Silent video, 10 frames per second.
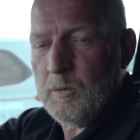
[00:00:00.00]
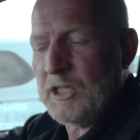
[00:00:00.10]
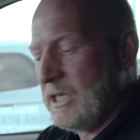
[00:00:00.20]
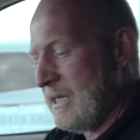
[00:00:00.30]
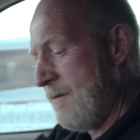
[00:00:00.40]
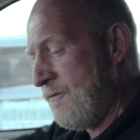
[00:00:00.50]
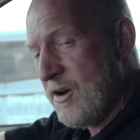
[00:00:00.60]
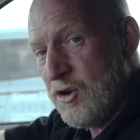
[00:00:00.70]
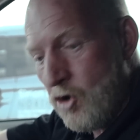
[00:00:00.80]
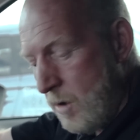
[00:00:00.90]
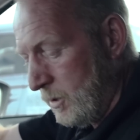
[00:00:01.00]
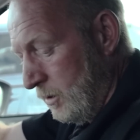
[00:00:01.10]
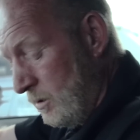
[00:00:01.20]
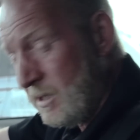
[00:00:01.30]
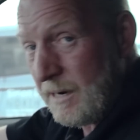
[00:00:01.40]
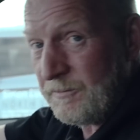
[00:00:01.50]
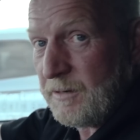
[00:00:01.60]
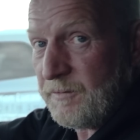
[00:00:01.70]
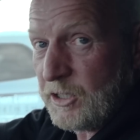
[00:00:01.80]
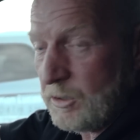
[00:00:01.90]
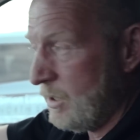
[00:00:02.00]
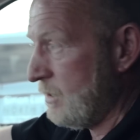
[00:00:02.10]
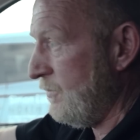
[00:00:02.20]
which is a phenomenal safety feature with this